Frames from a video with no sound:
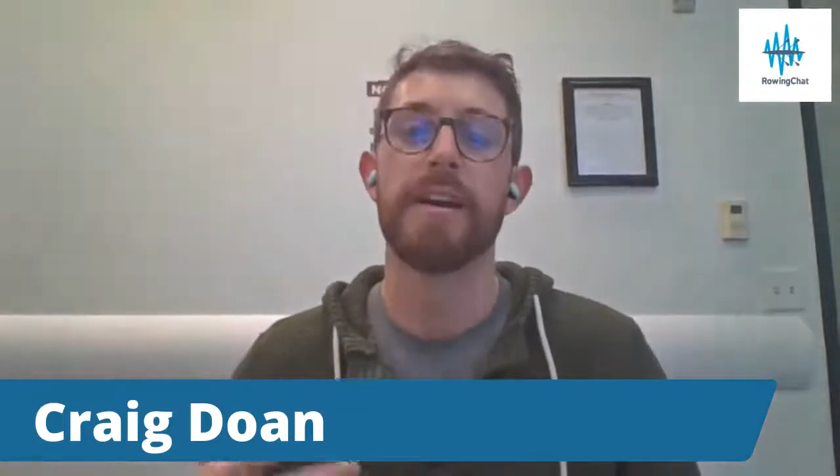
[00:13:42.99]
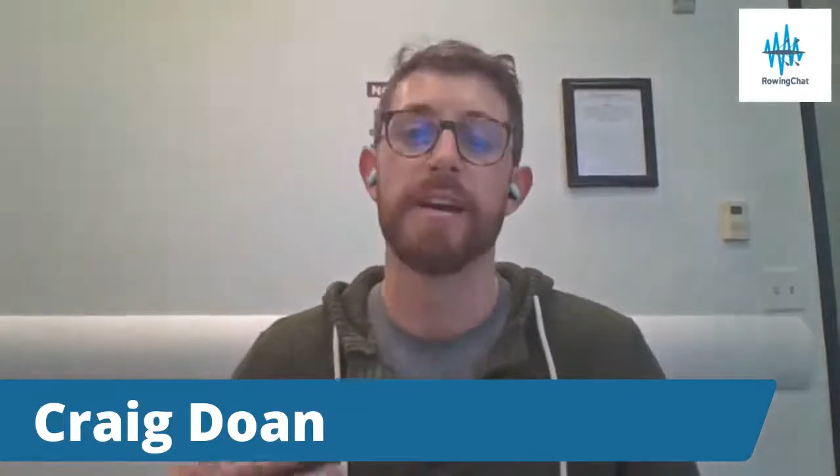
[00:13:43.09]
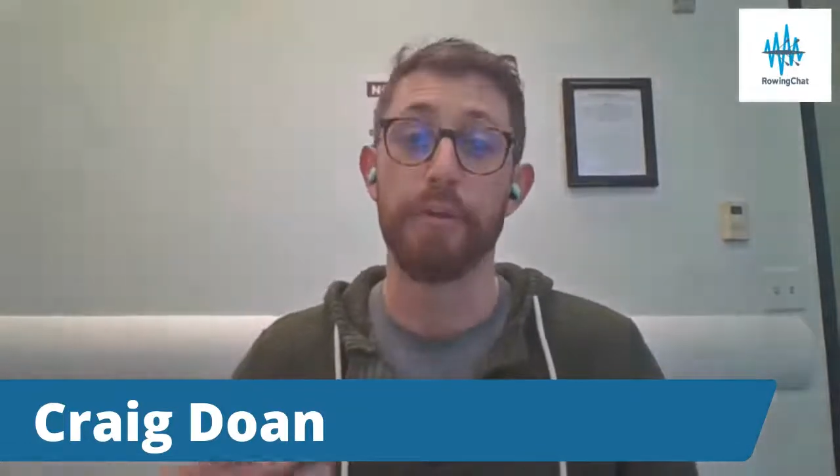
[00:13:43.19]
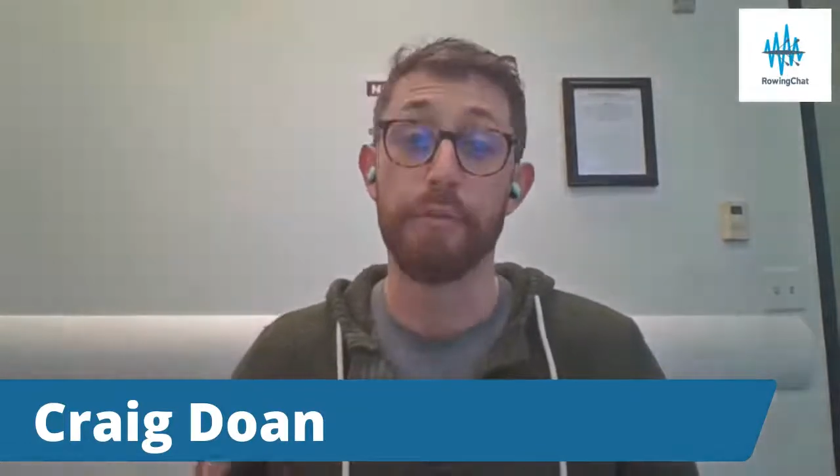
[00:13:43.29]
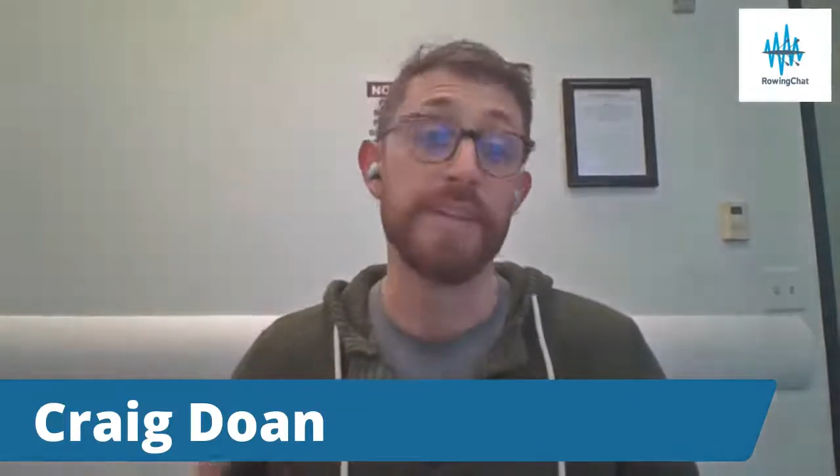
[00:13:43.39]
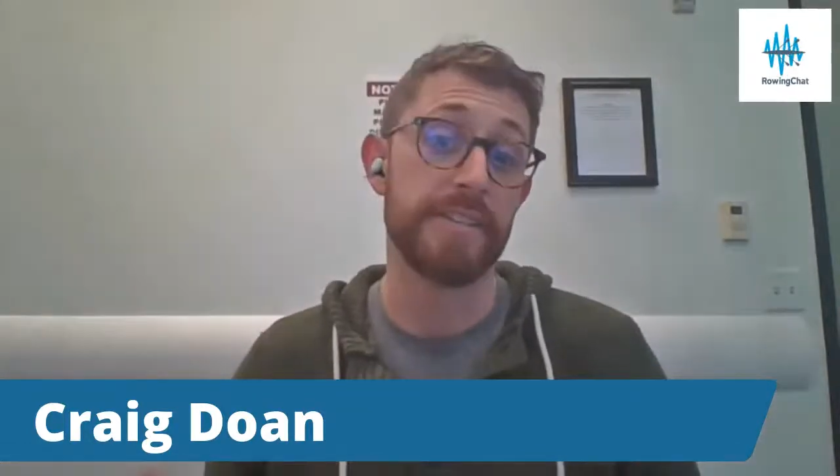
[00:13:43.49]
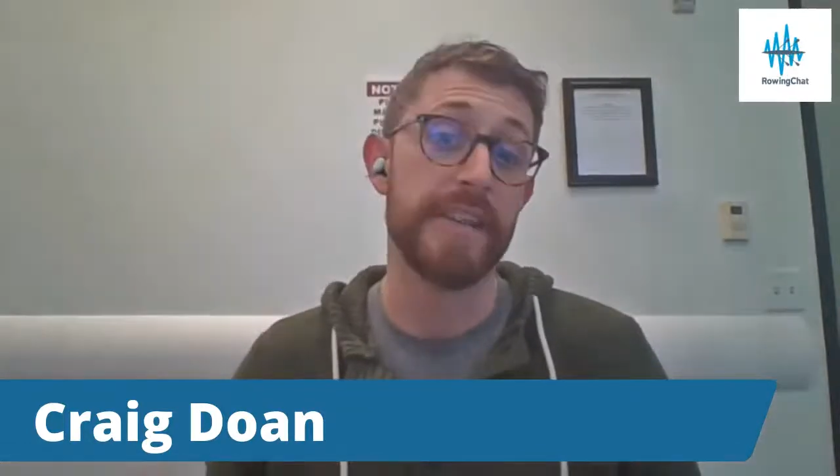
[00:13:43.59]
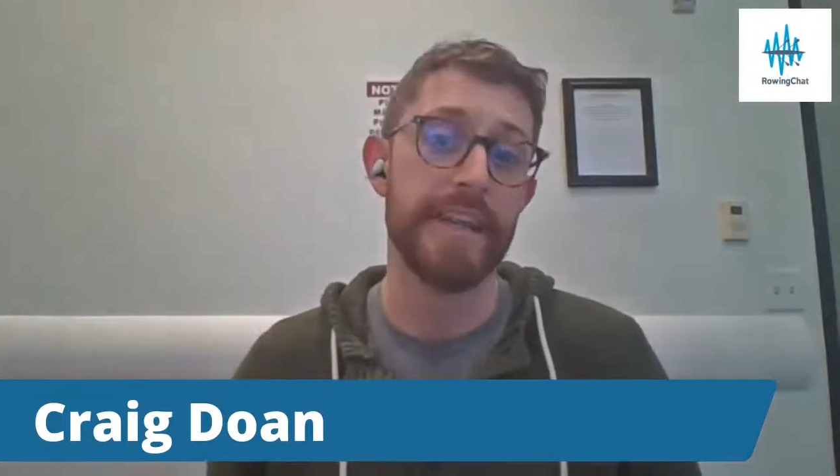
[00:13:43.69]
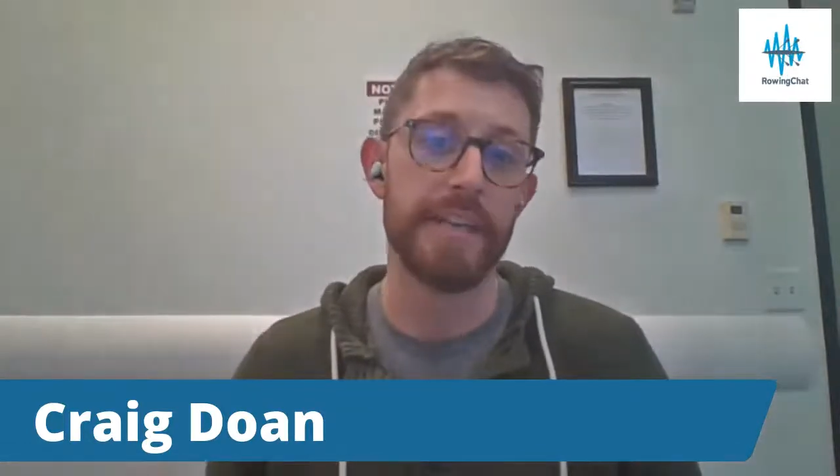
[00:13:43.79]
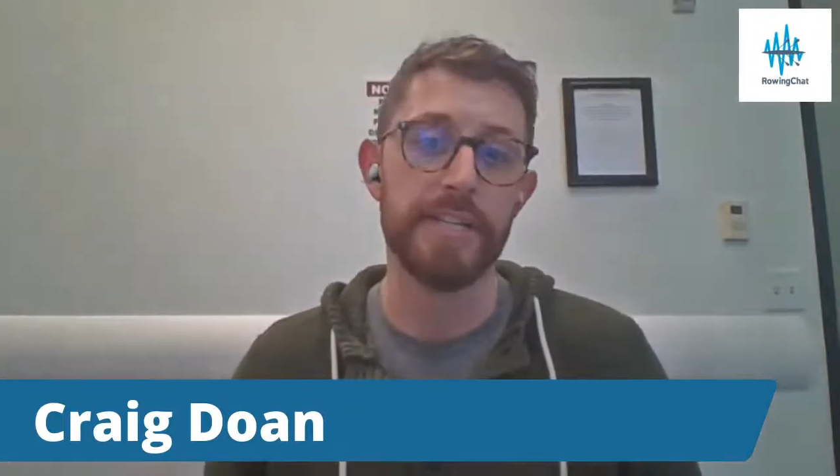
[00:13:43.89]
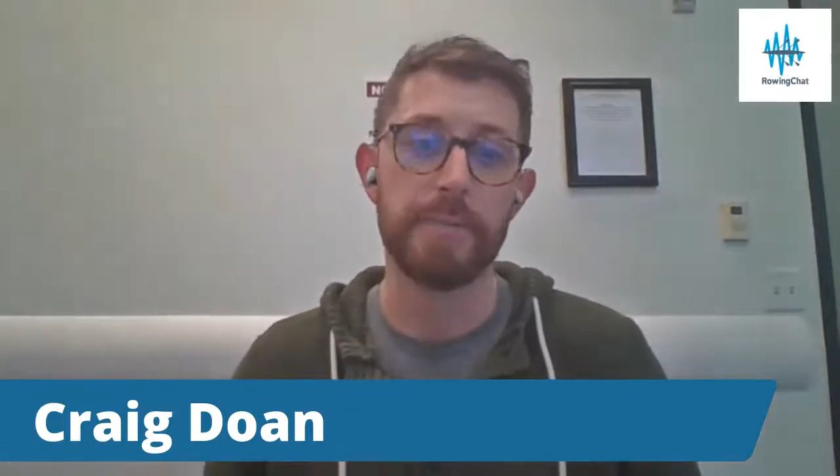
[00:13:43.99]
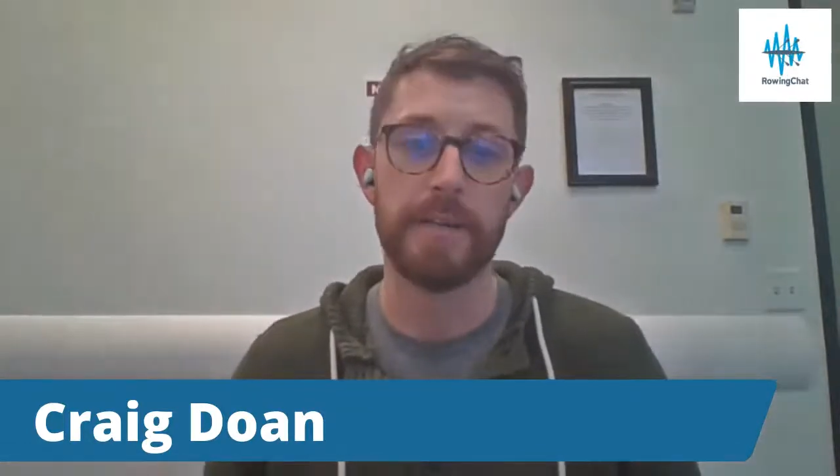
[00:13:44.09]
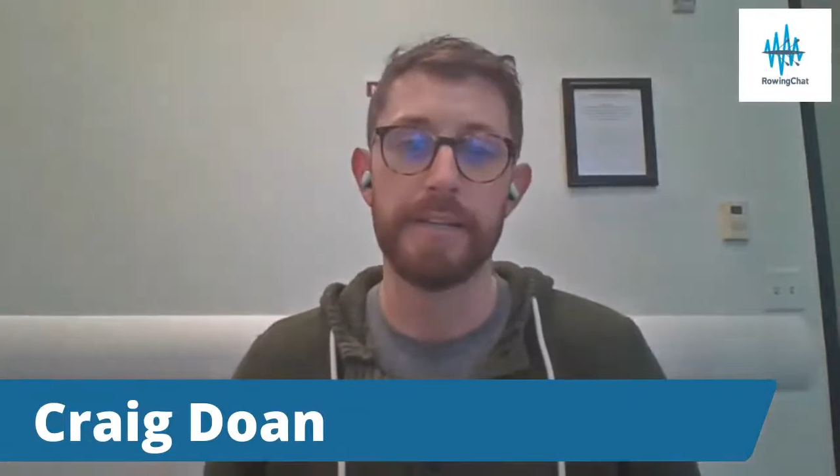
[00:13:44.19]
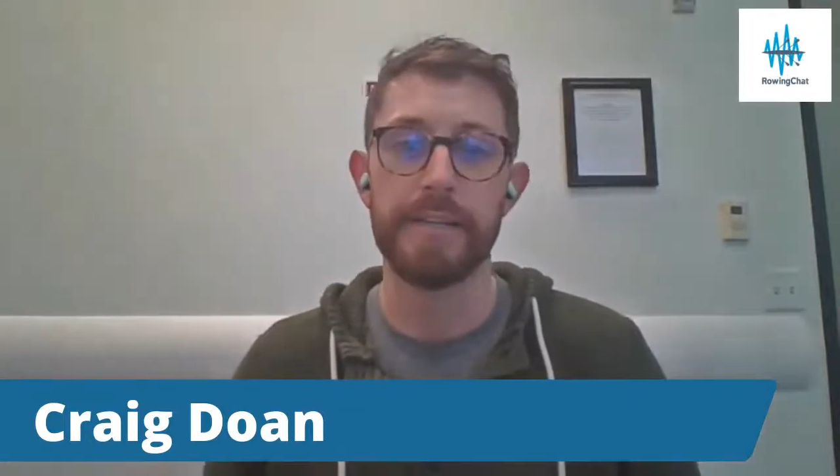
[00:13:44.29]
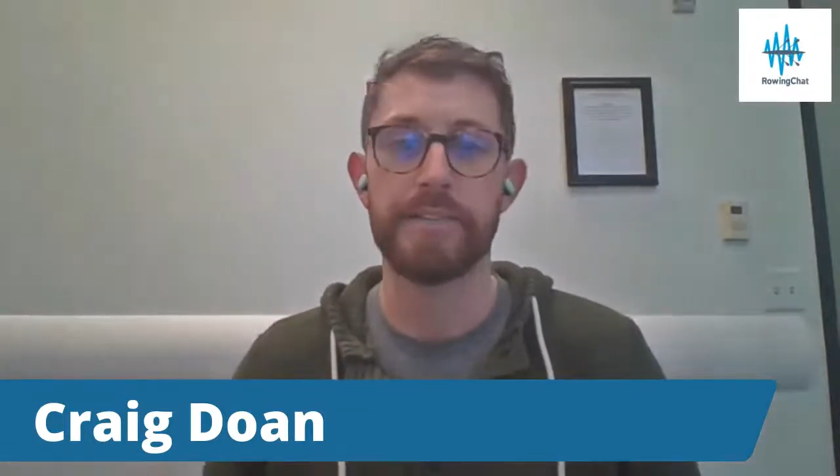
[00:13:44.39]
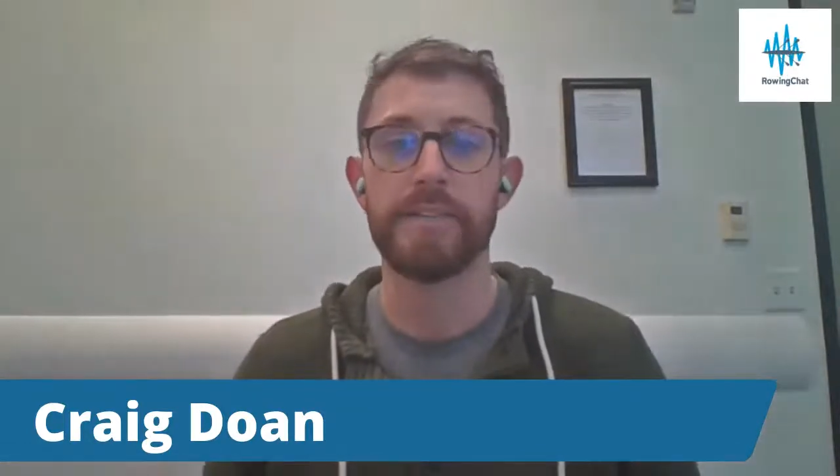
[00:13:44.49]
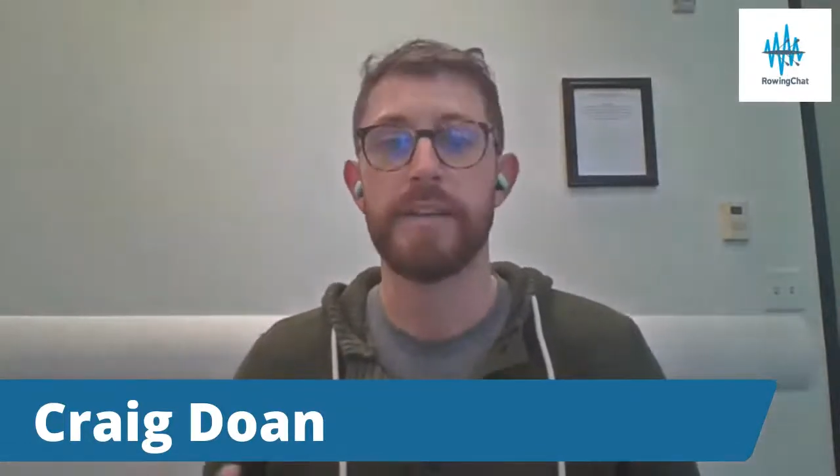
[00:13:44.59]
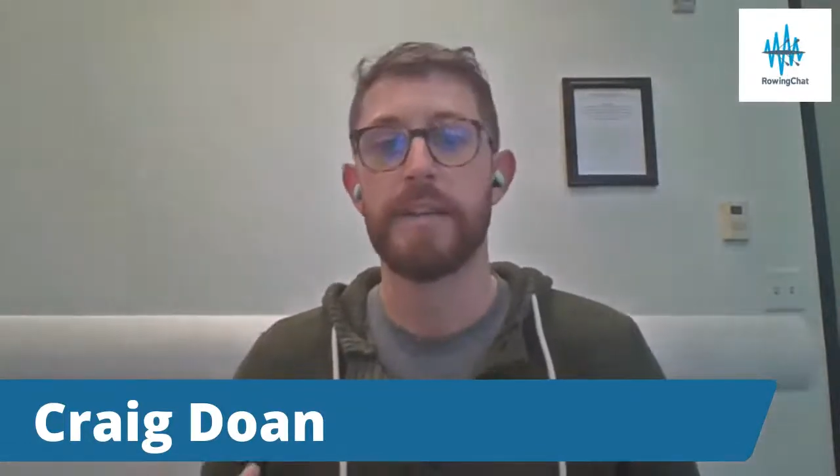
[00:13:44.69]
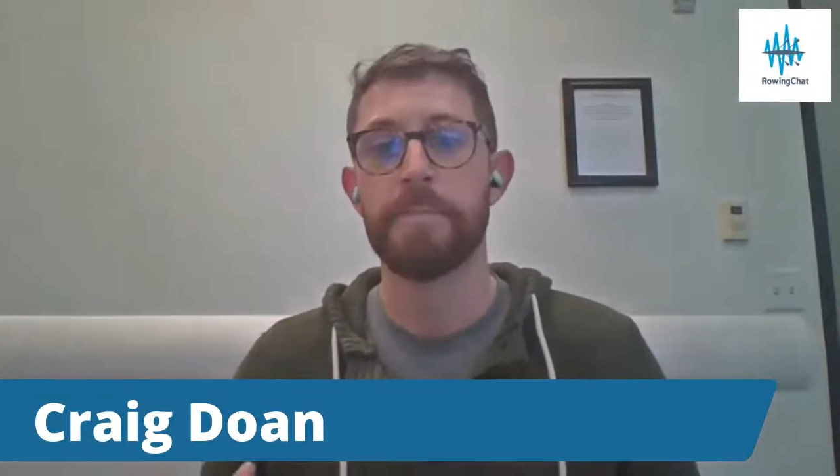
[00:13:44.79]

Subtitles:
a race day experience,